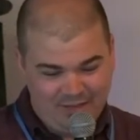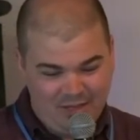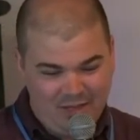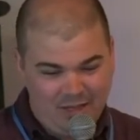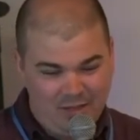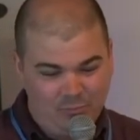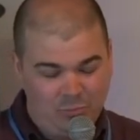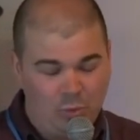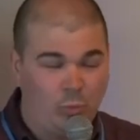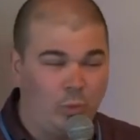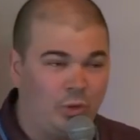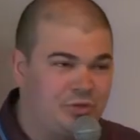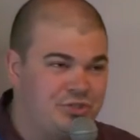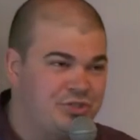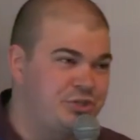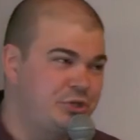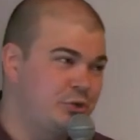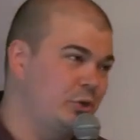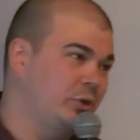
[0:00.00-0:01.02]
But what
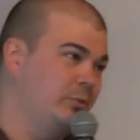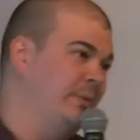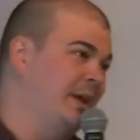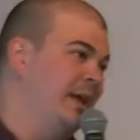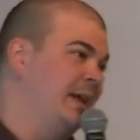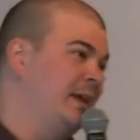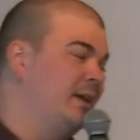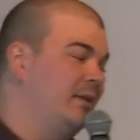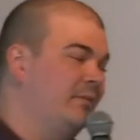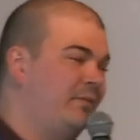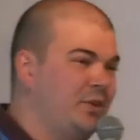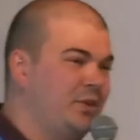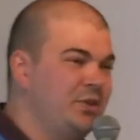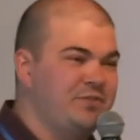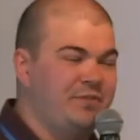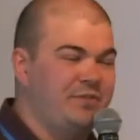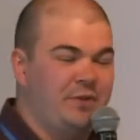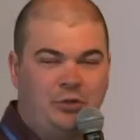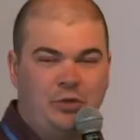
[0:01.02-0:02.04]
struck me, for
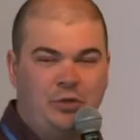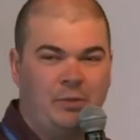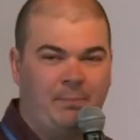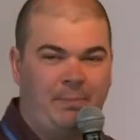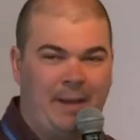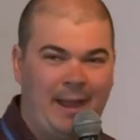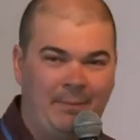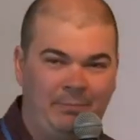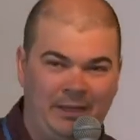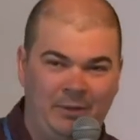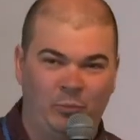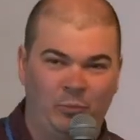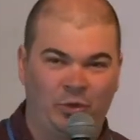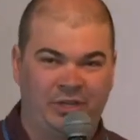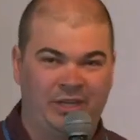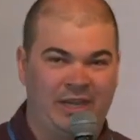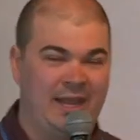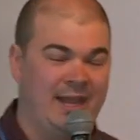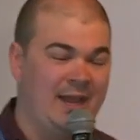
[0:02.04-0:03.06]
those of you who do the Bible in
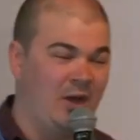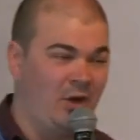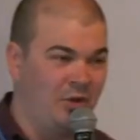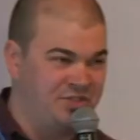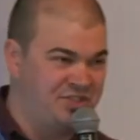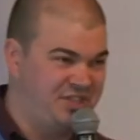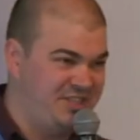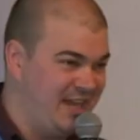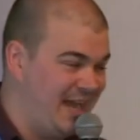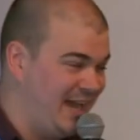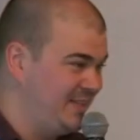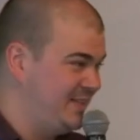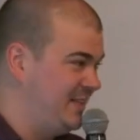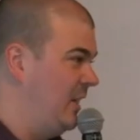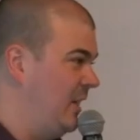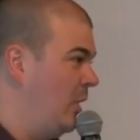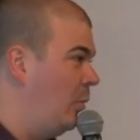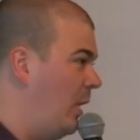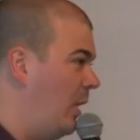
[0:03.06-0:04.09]
1 year or started
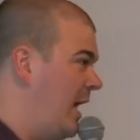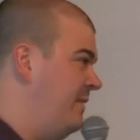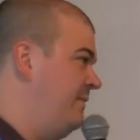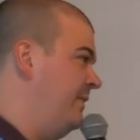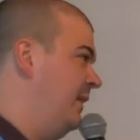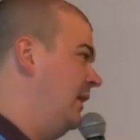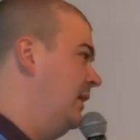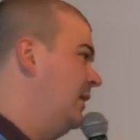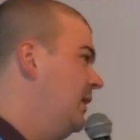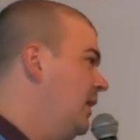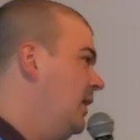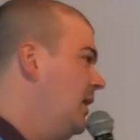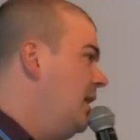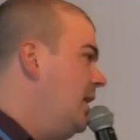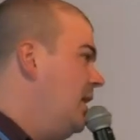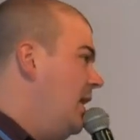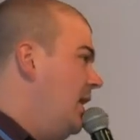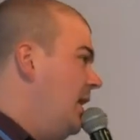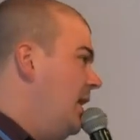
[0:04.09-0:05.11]
it or whatever,
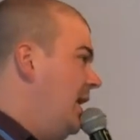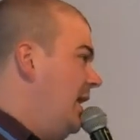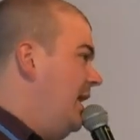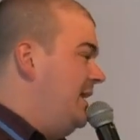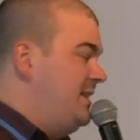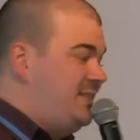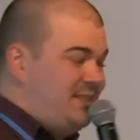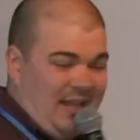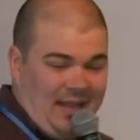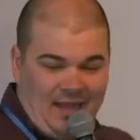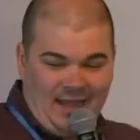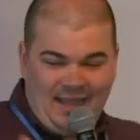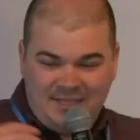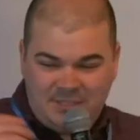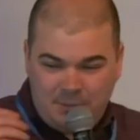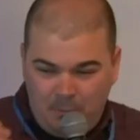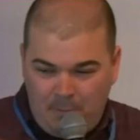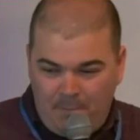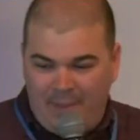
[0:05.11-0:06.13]
is that
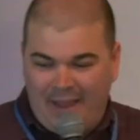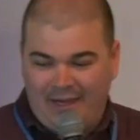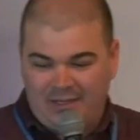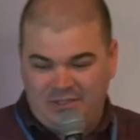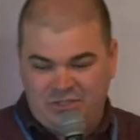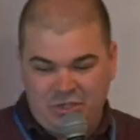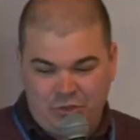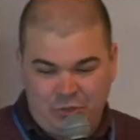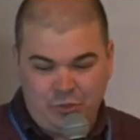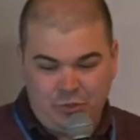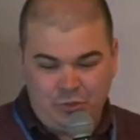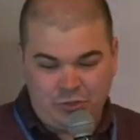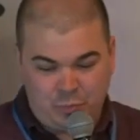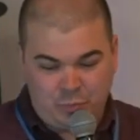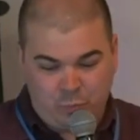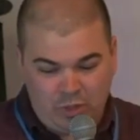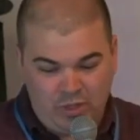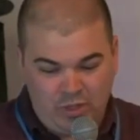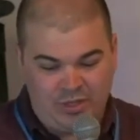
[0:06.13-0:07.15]
it's back to those
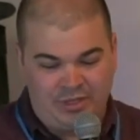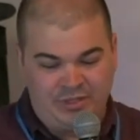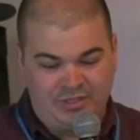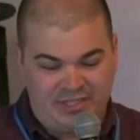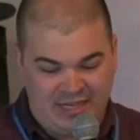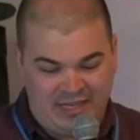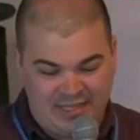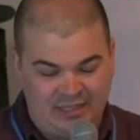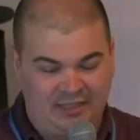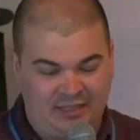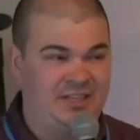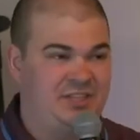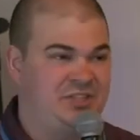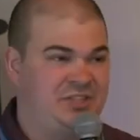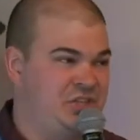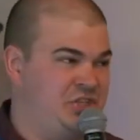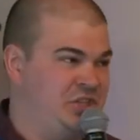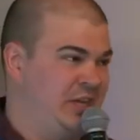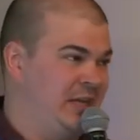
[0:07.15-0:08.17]
words in the
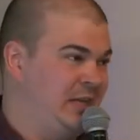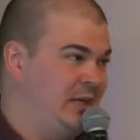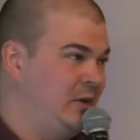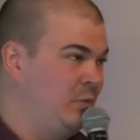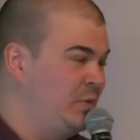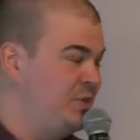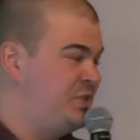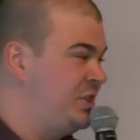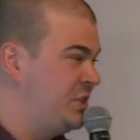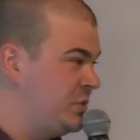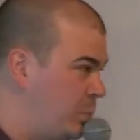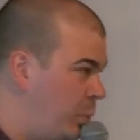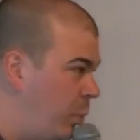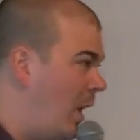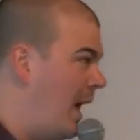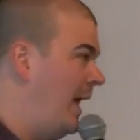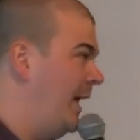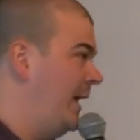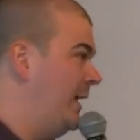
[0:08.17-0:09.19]
liturgy, which is
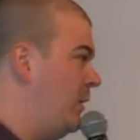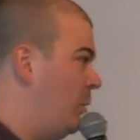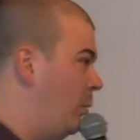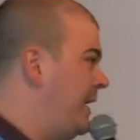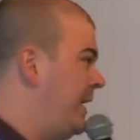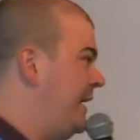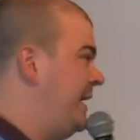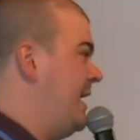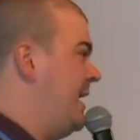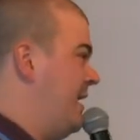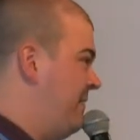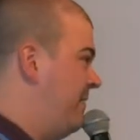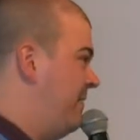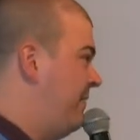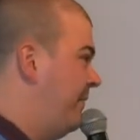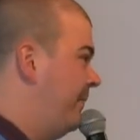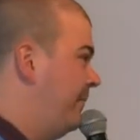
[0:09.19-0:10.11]
why we give.